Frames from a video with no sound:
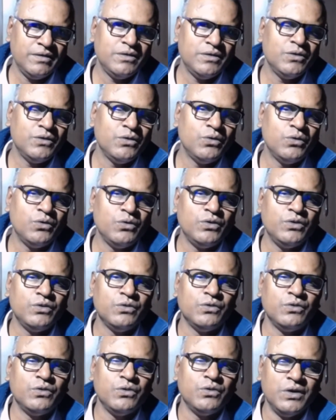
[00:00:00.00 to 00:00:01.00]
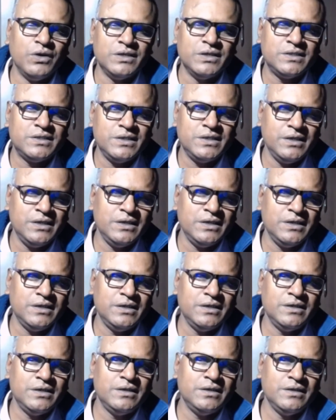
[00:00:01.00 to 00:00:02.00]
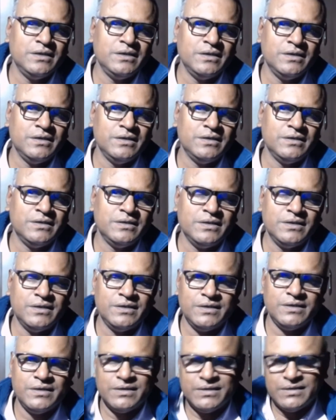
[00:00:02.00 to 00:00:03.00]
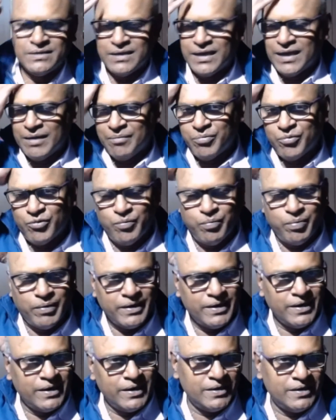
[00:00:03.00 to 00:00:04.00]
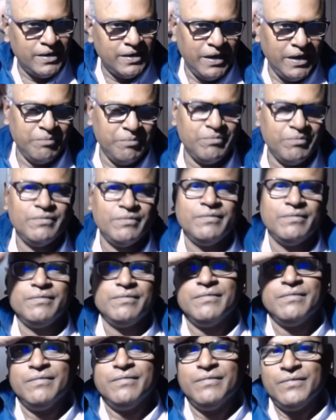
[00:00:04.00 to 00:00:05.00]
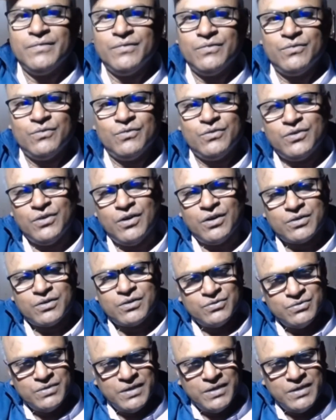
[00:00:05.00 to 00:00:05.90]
You don't see the appropriate time to talk to them.